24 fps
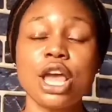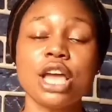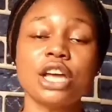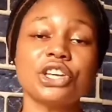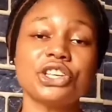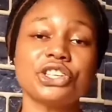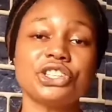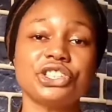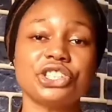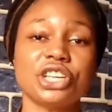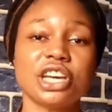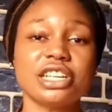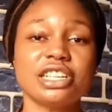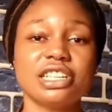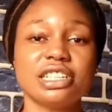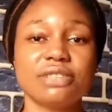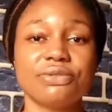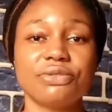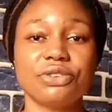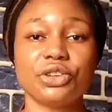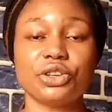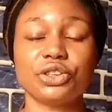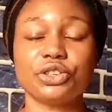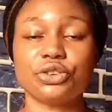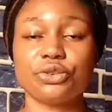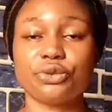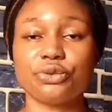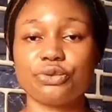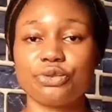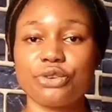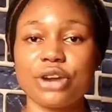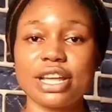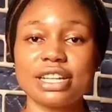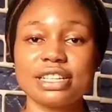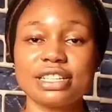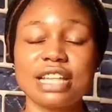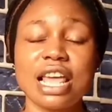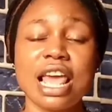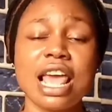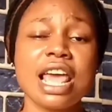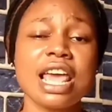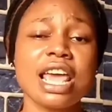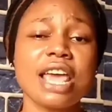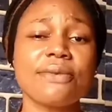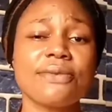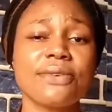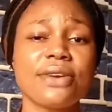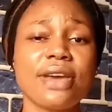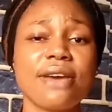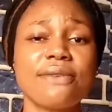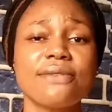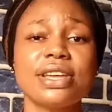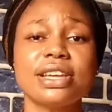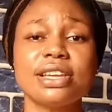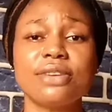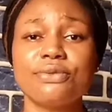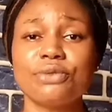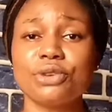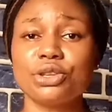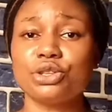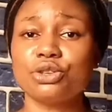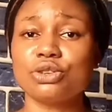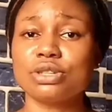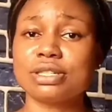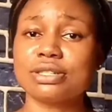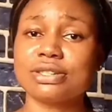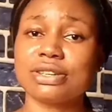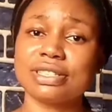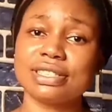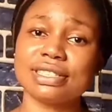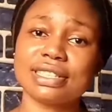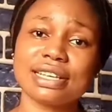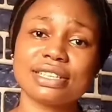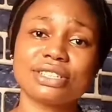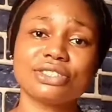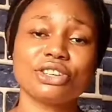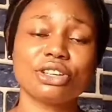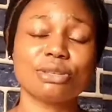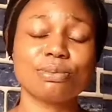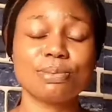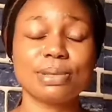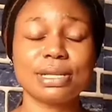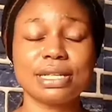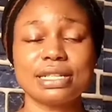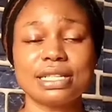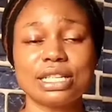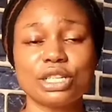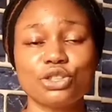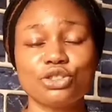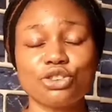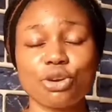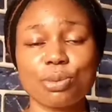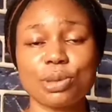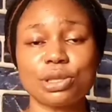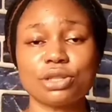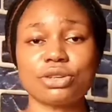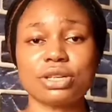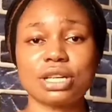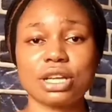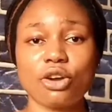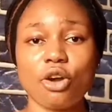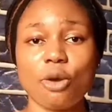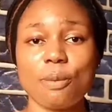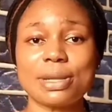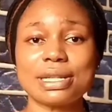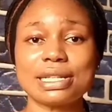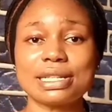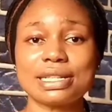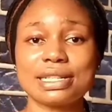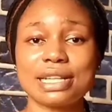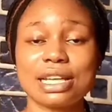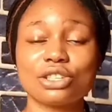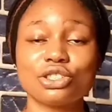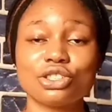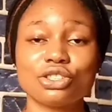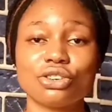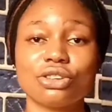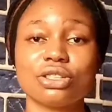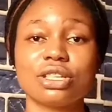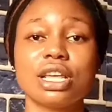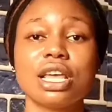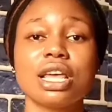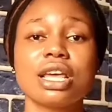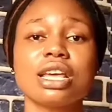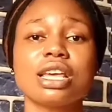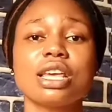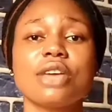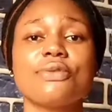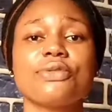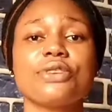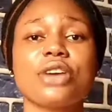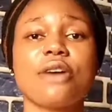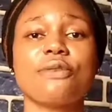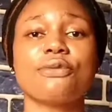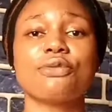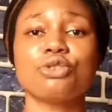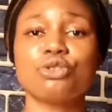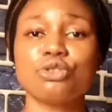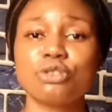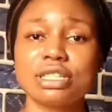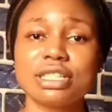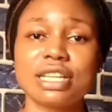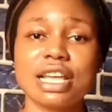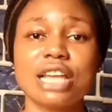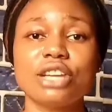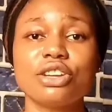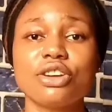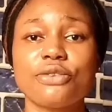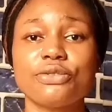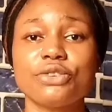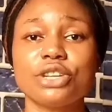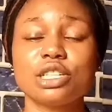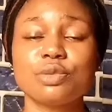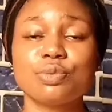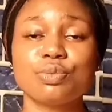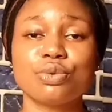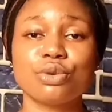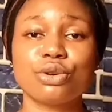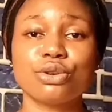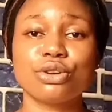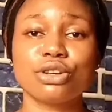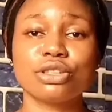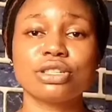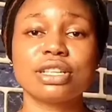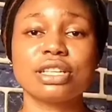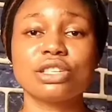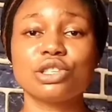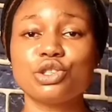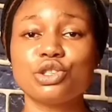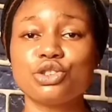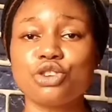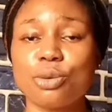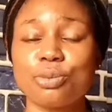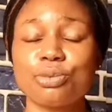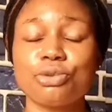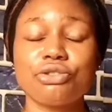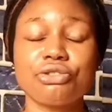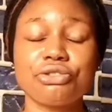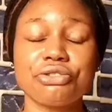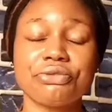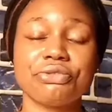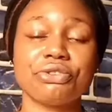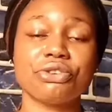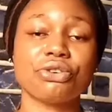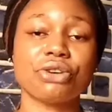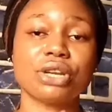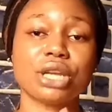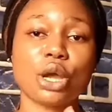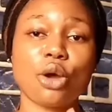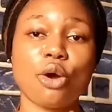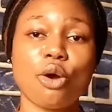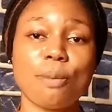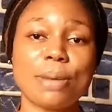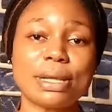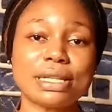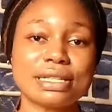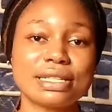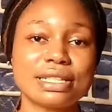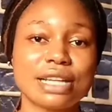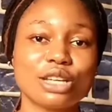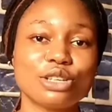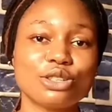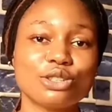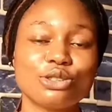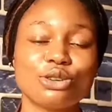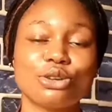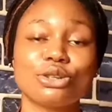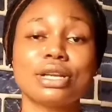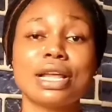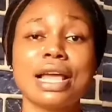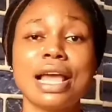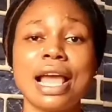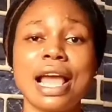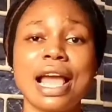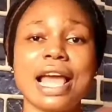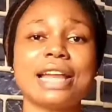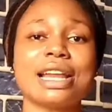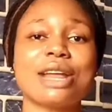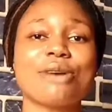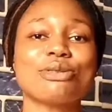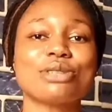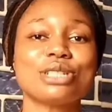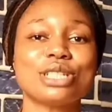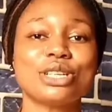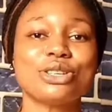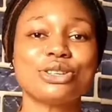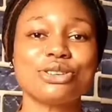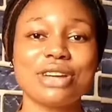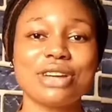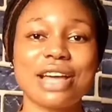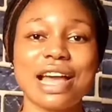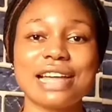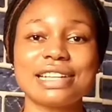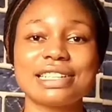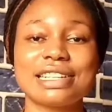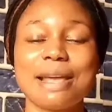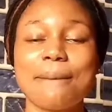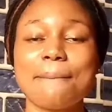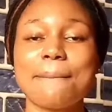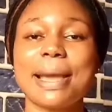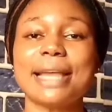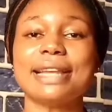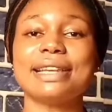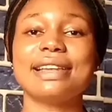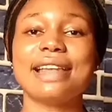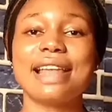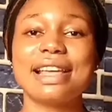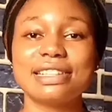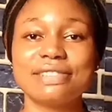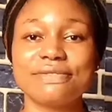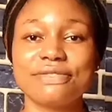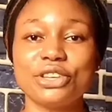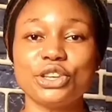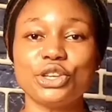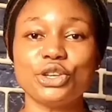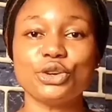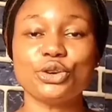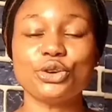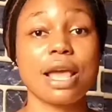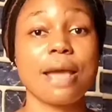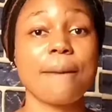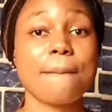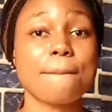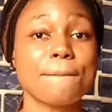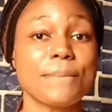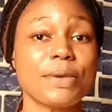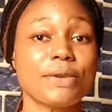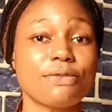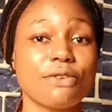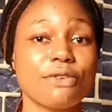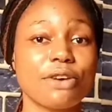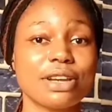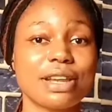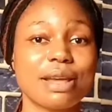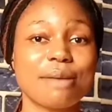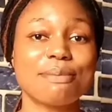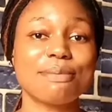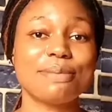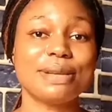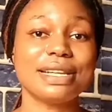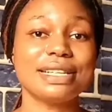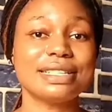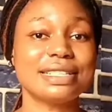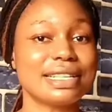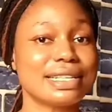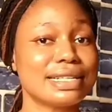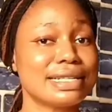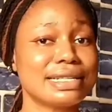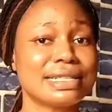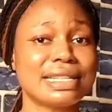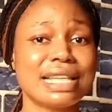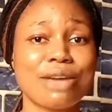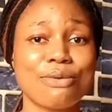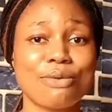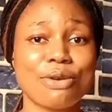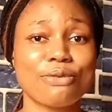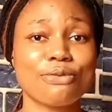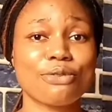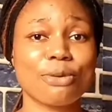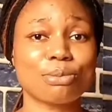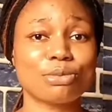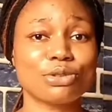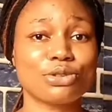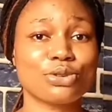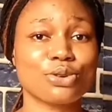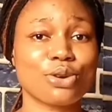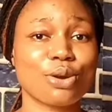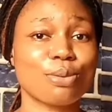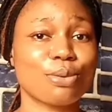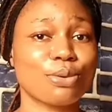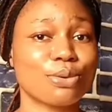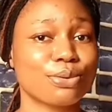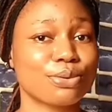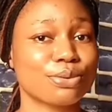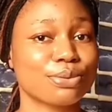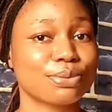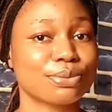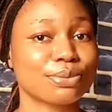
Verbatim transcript: share this video to your friends if you have any video suggestion please drop it on the comment section if you have used any of these products drop your review on the comment section and i will see you guys in my next video before then please stay away from trouble